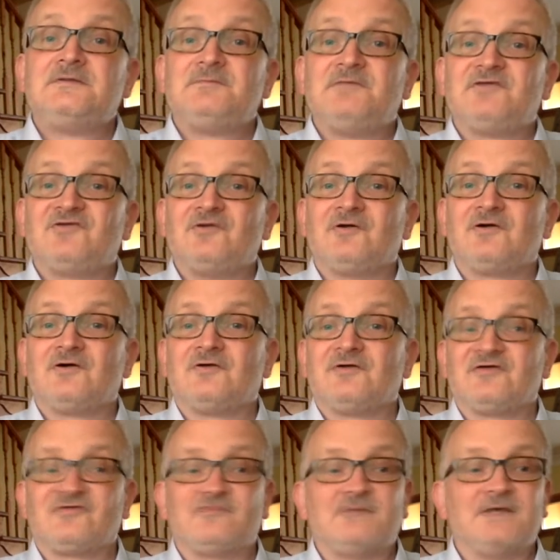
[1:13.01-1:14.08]
Missed your
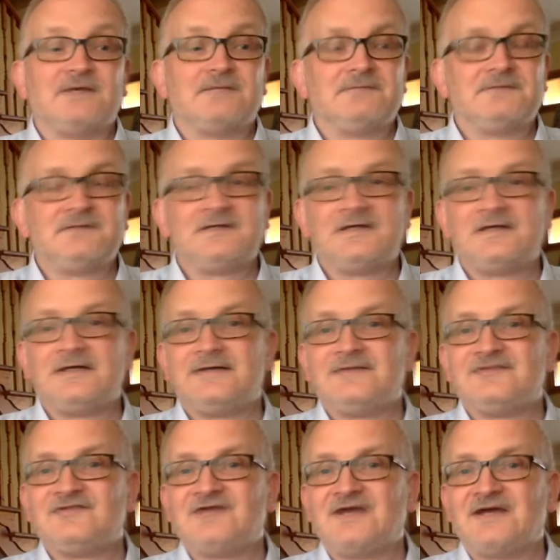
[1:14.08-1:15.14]
contest, mate,
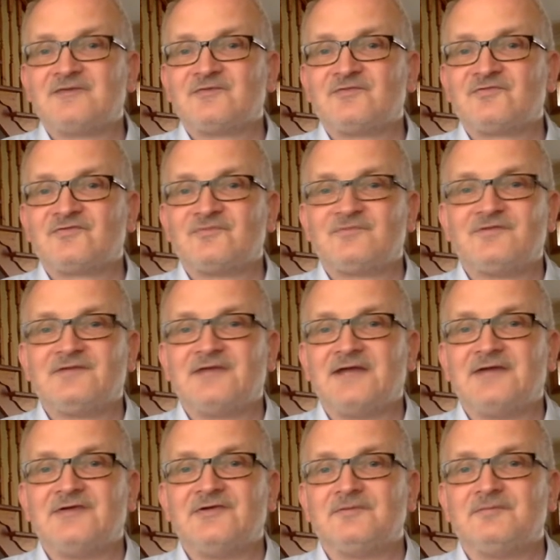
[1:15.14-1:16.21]
and I had something
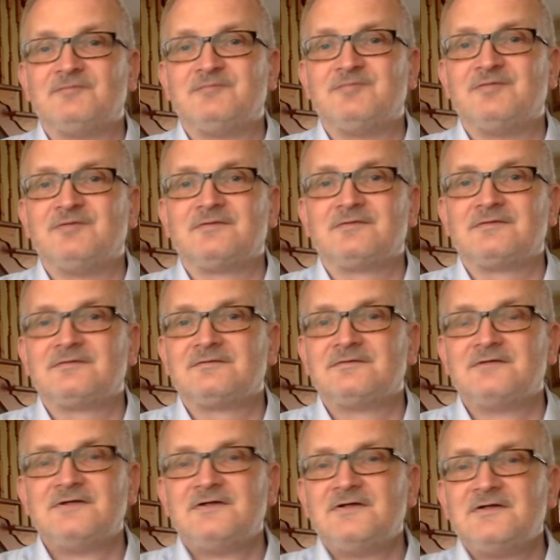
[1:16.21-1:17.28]
lined up, but
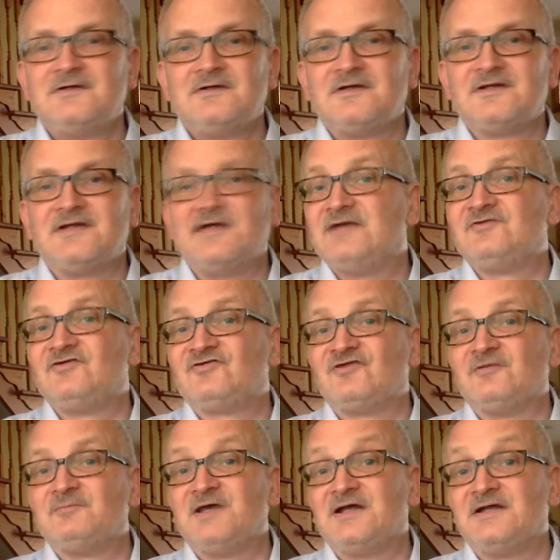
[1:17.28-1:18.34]
again, just
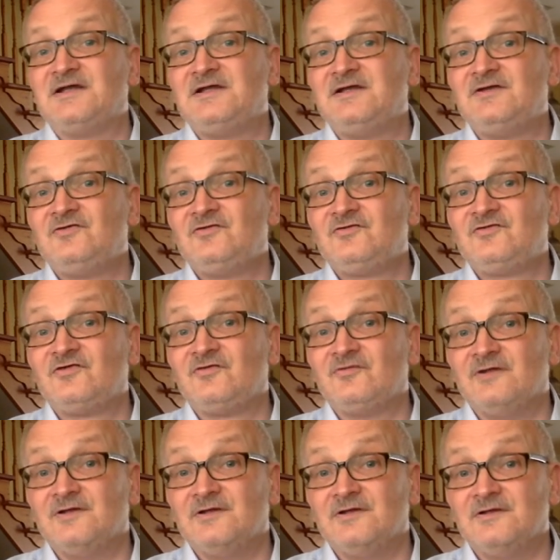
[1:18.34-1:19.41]
didn't pay any heed to
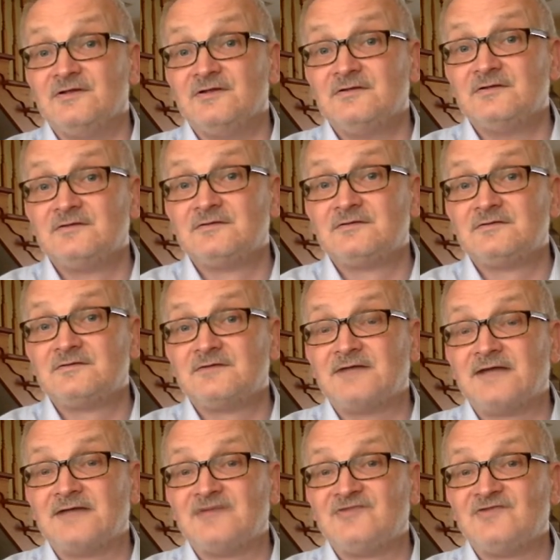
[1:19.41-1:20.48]
the
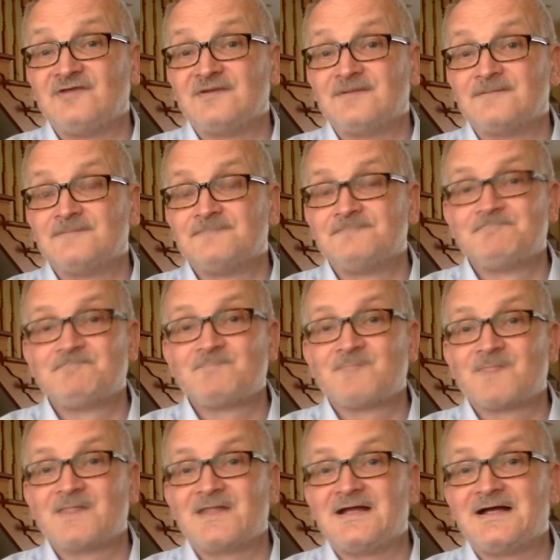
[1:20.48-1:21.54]
end date
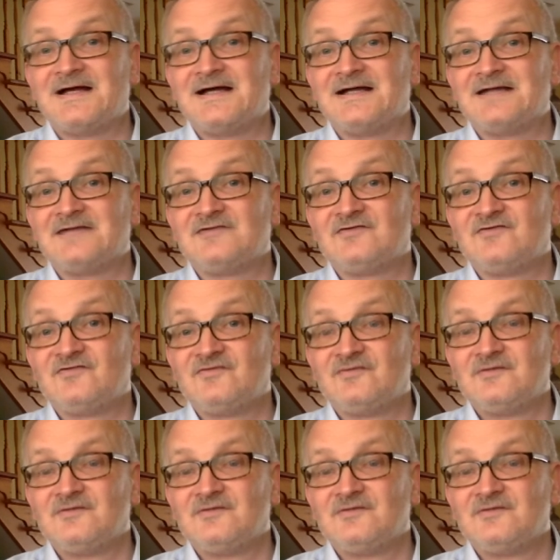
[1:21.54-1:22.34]
and